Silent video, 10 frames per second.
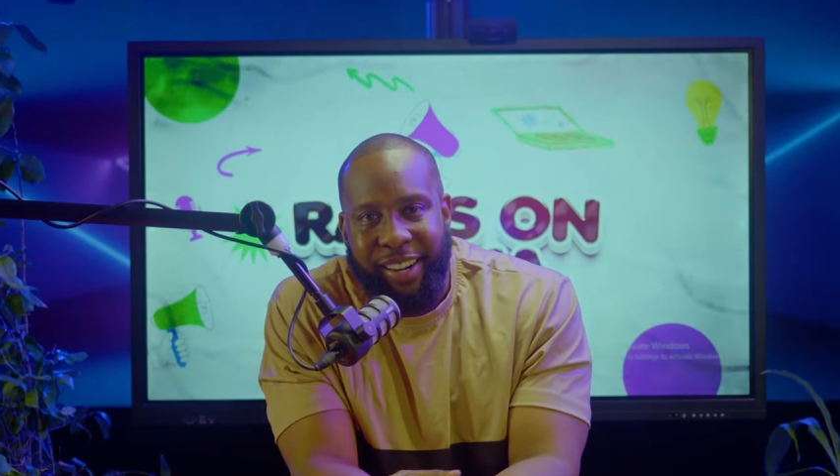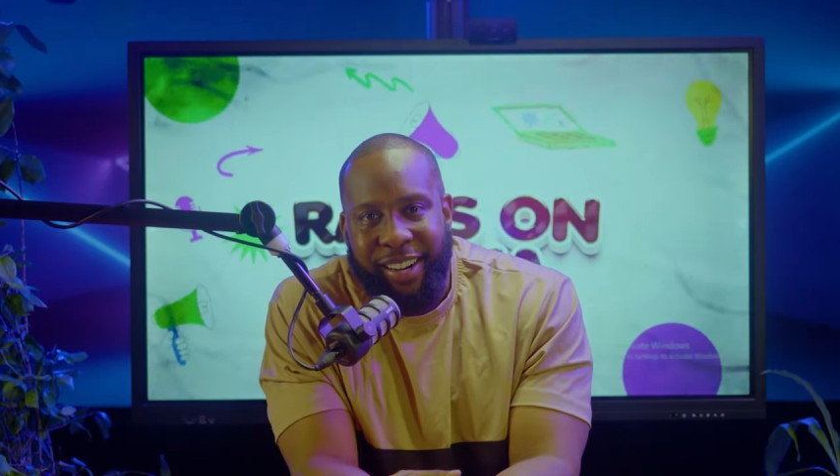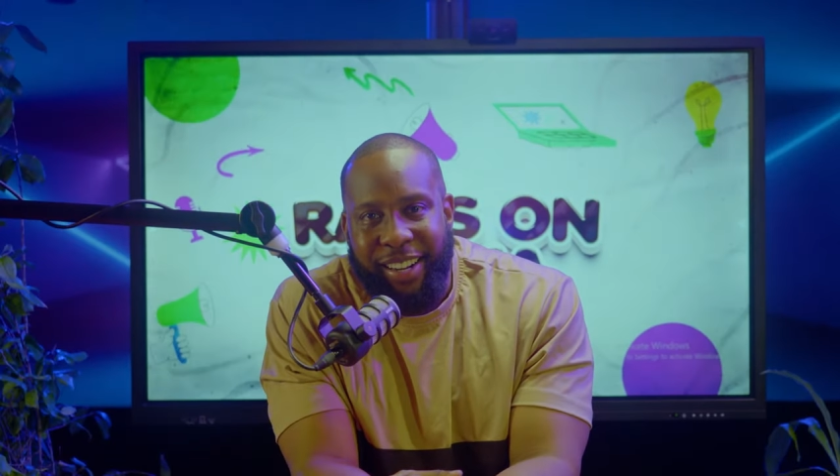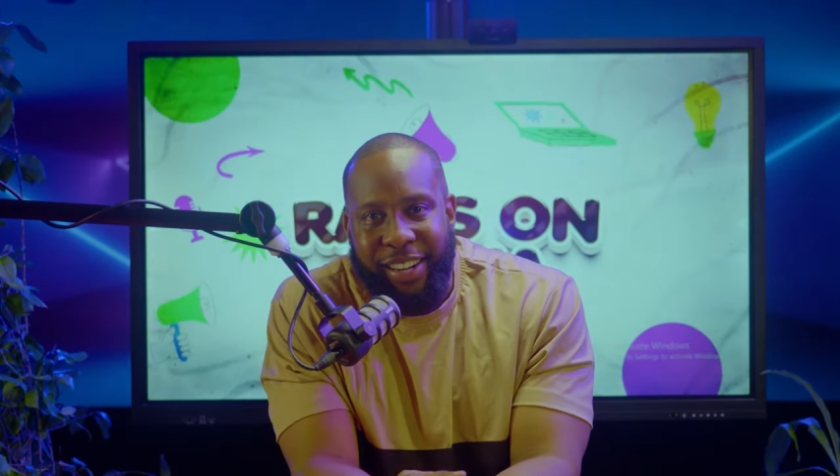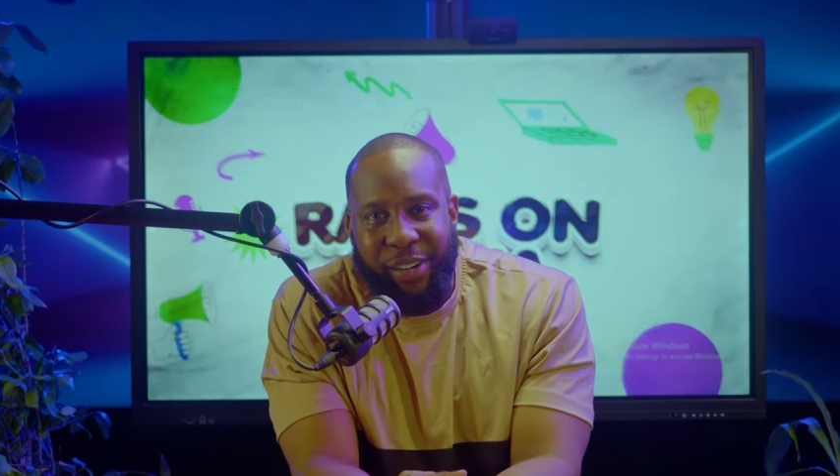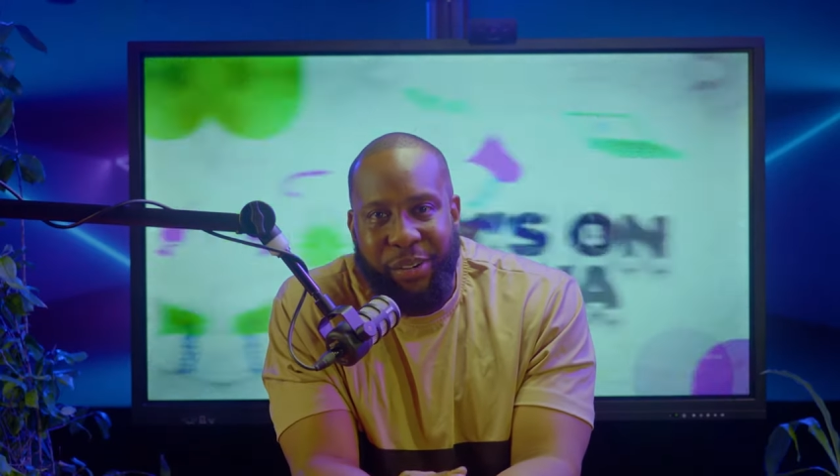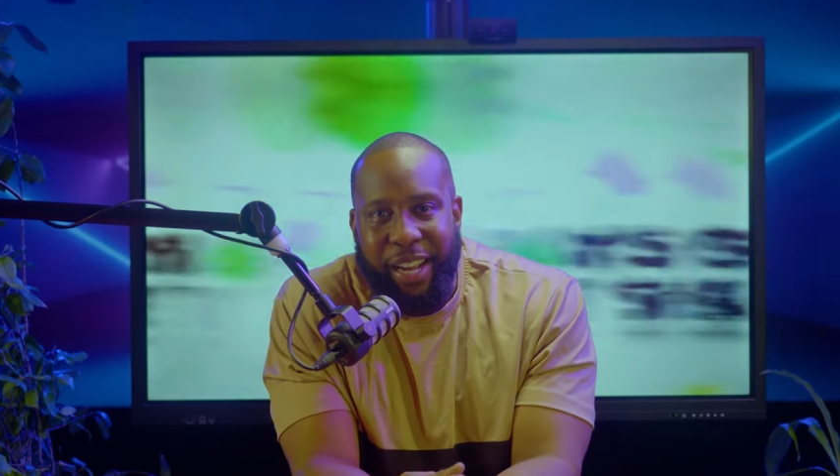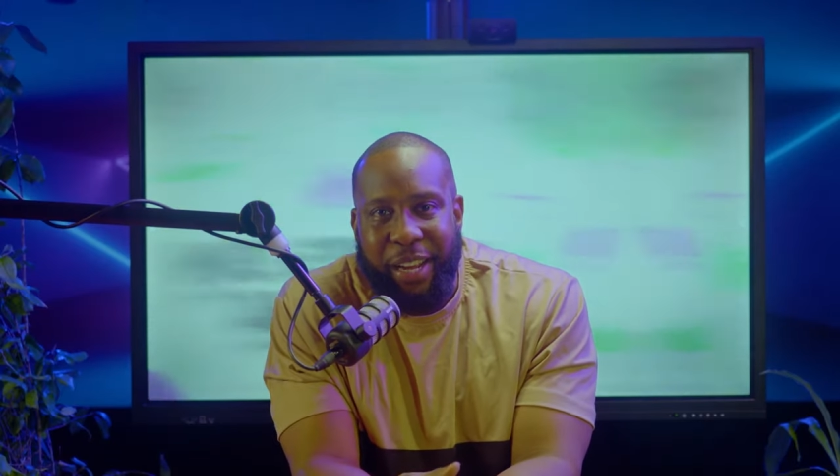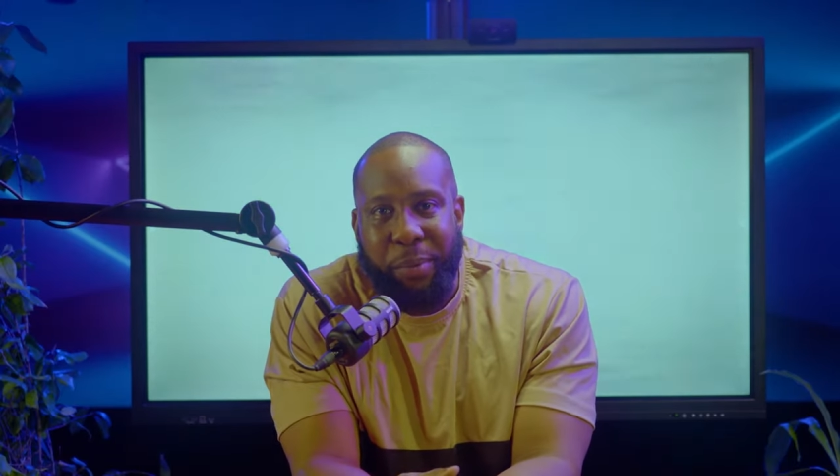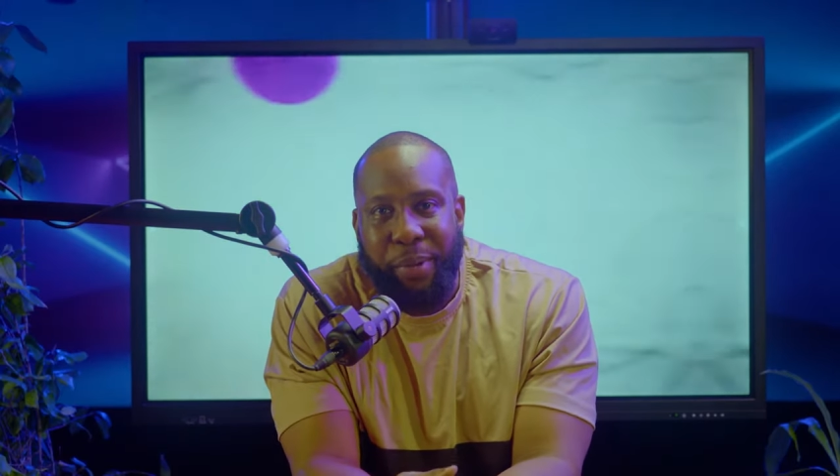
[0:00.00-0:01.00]
You know that
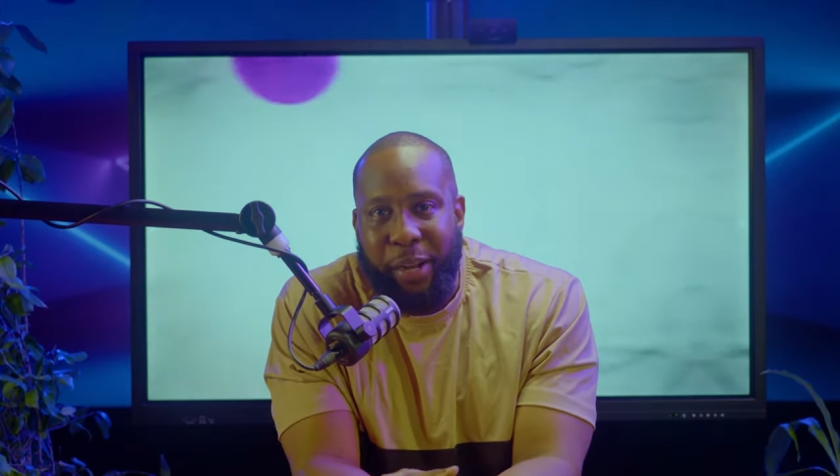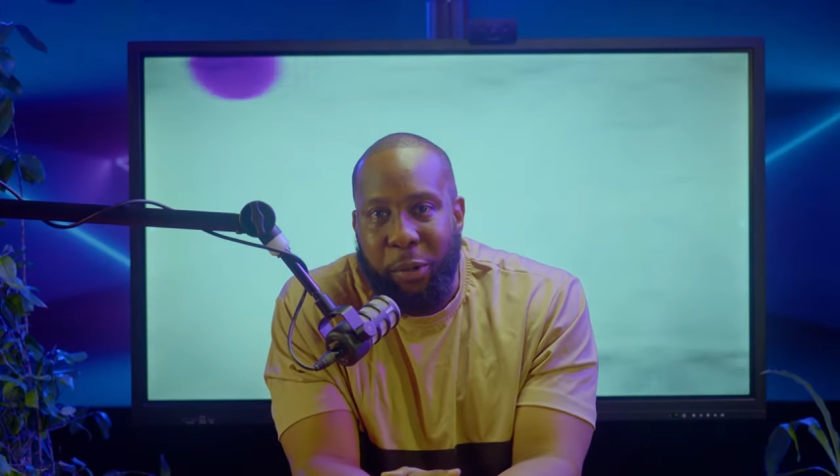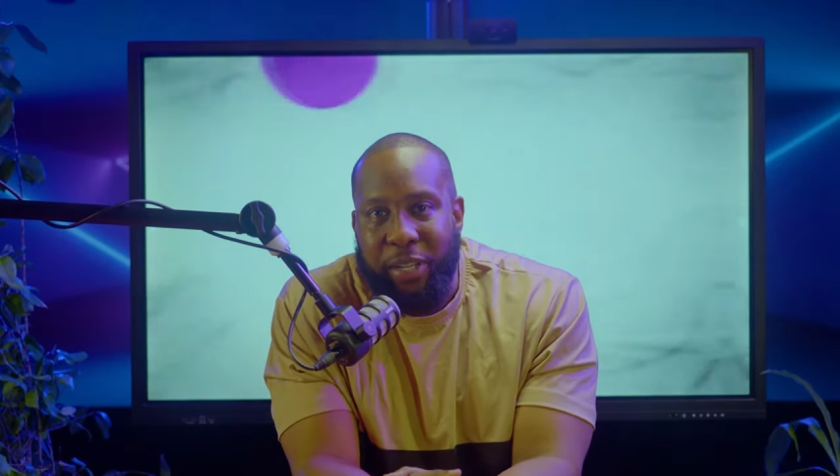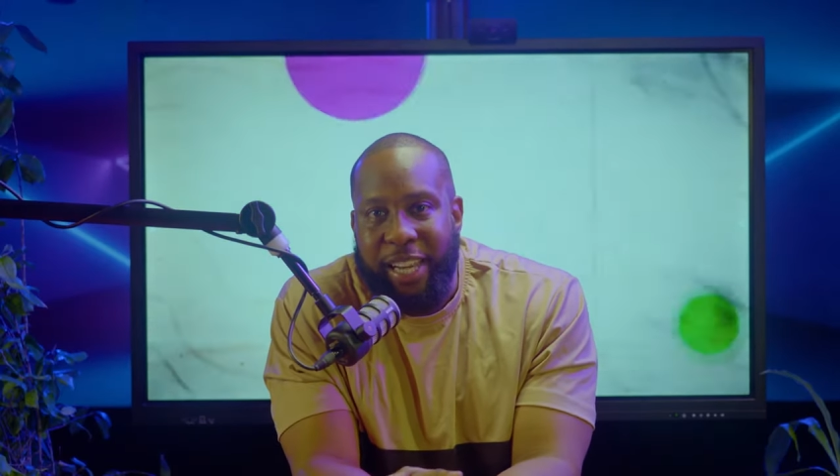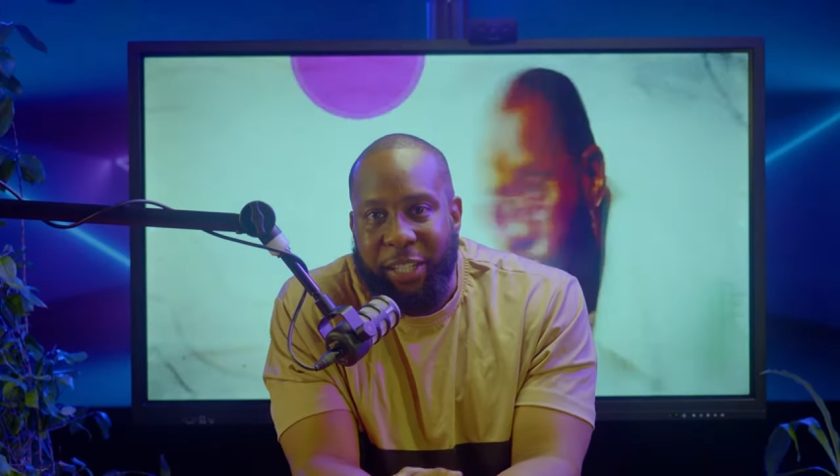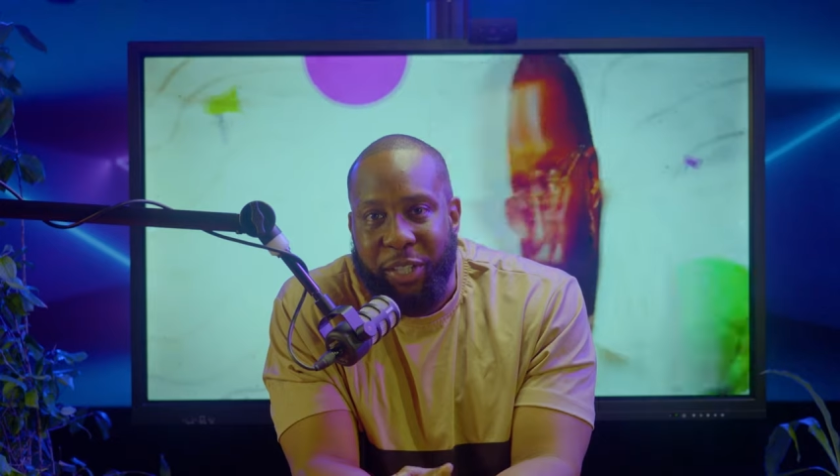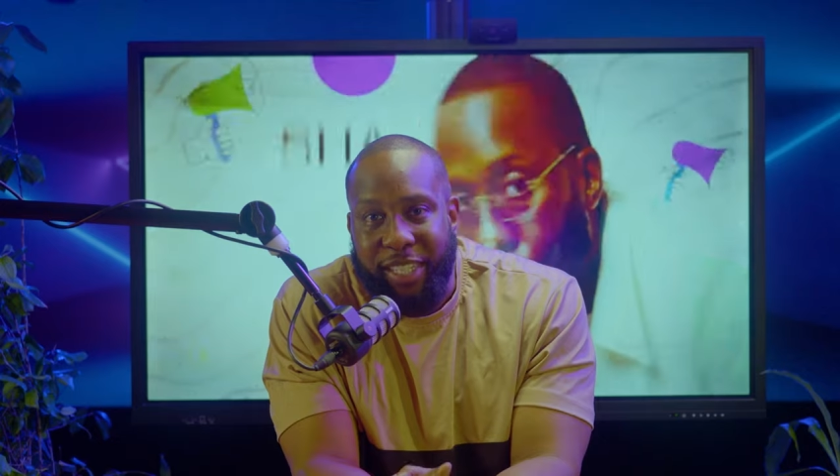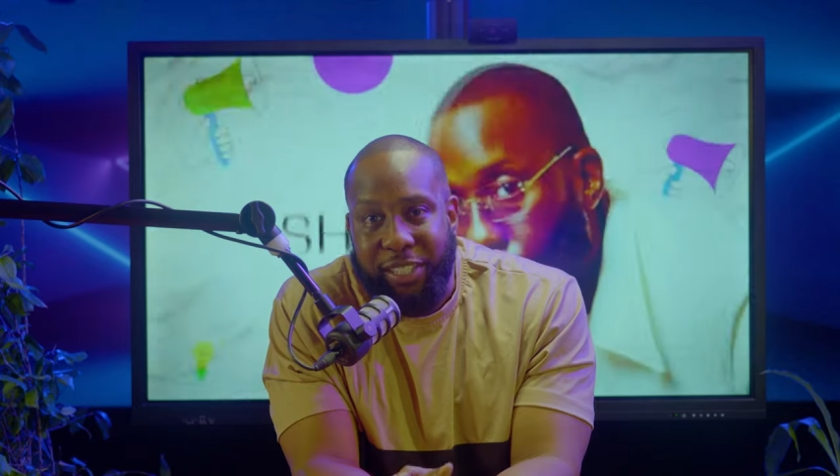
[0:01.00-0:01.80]
you are only attracted